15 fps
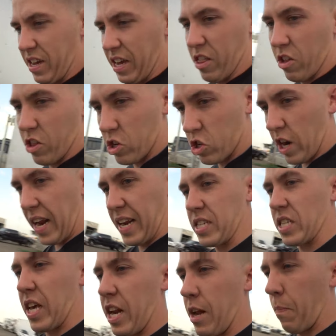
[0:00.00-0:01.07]
either the
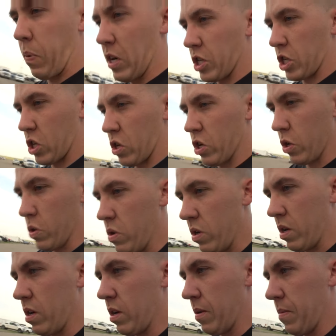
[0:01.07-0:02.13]
tranny's letting it push through
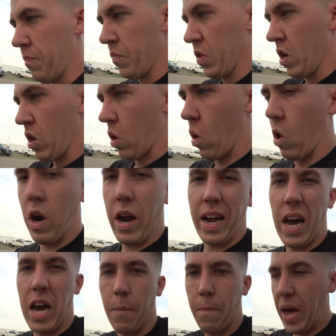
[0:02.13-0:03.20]
or I
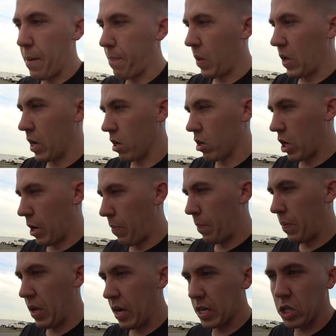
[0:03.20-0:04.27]
got a bad plug or a couple
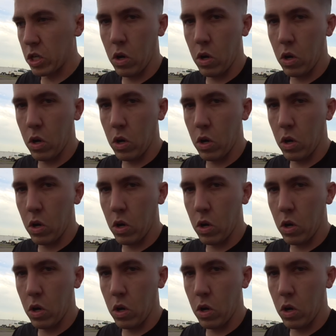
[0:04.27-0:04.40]
plugs.